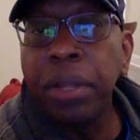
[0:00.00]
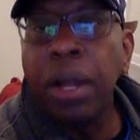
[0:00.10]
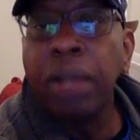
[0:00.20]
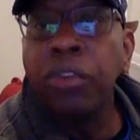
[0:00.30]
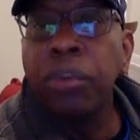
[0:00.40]

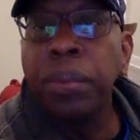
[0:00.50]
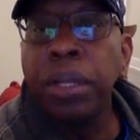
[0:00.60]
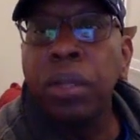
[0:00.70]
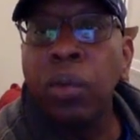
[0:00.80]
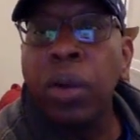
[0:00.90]
to me. The
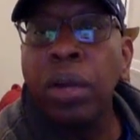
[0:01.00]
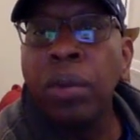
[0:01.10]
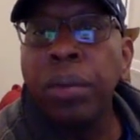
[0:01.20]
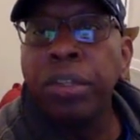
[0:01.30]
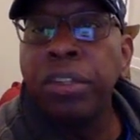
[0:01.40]
wine will be
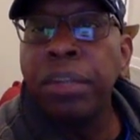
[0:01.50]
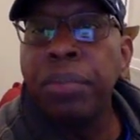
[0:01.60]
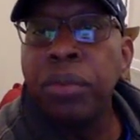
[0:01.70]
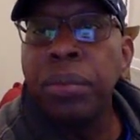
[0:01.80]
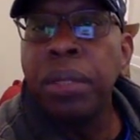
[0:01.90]
shipped to me.